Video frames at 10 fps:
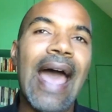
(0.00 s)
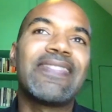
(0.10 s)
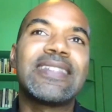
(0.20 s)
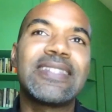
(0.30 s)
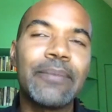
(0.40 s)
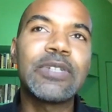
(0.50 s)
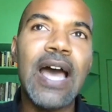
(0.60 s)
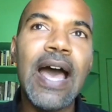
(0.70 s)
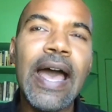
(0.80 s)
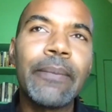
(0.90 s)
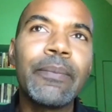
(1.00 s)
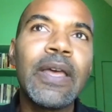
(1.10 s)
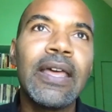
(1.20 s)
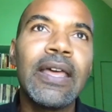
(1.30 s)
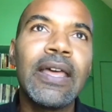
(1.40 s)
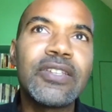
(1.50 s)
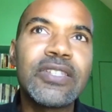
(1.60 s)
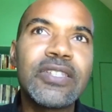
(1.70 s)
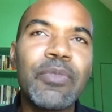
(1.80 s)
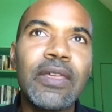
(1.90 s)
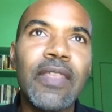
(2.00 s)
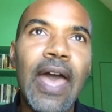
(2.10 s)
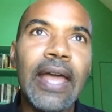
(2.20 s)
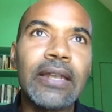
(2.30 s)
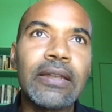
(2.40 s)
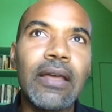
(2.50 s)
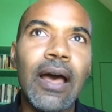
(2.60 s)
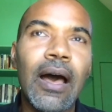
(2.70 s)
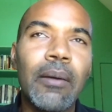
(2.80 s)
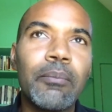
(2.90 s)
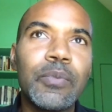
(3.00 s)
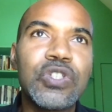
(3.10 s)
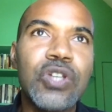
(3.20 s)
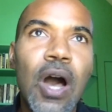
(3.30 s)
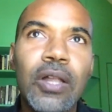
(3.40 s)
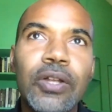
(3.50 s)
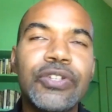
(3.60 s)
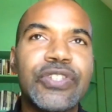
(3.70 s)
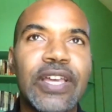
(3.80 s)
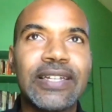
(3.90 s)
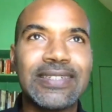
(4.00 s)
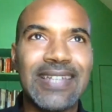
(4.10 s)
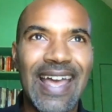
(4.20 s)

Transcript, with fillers: At the same time, there's something that um, scholars and,